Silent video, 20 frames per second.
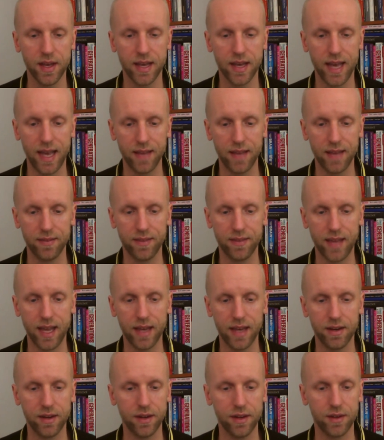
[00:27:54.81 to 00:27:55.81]
and
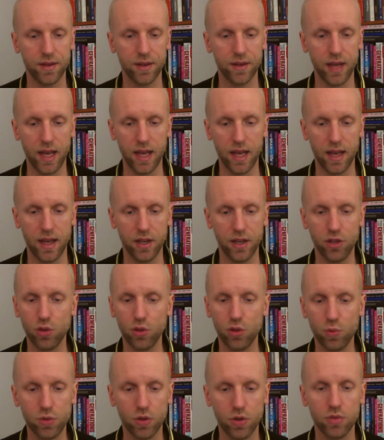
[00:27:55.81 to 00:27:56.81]
then
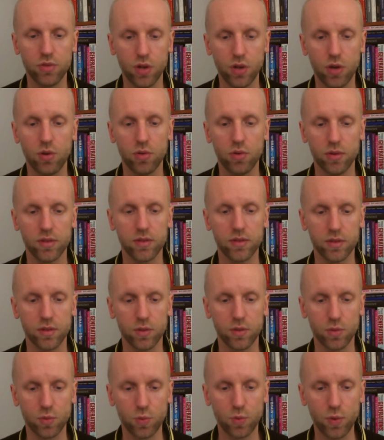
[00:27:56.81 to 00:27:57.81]
you don't know
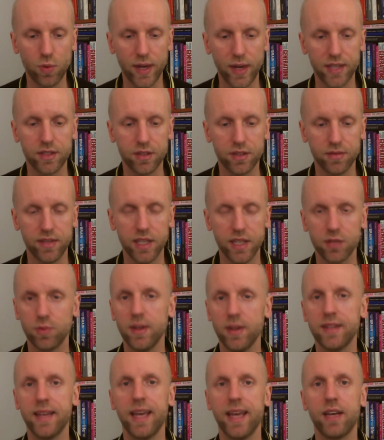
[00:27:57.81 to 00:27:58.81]
which of these will
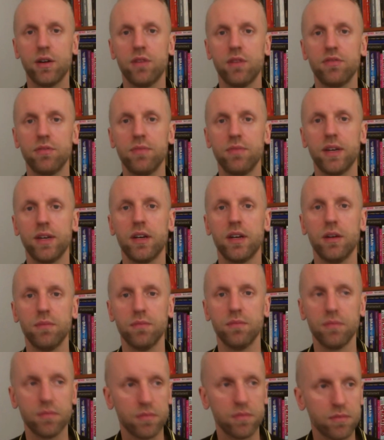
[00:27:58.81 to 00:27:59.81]
take off and
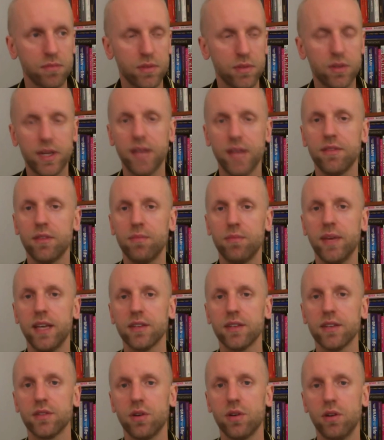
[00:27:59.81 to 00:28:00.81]
give the
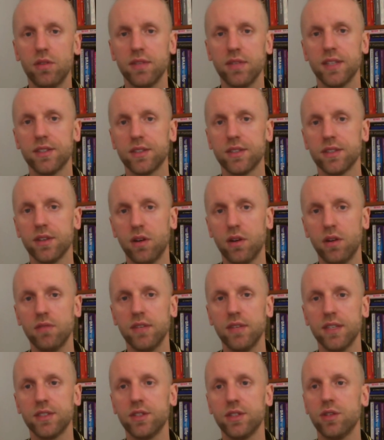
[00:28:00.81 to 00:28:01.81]
biggest harvest.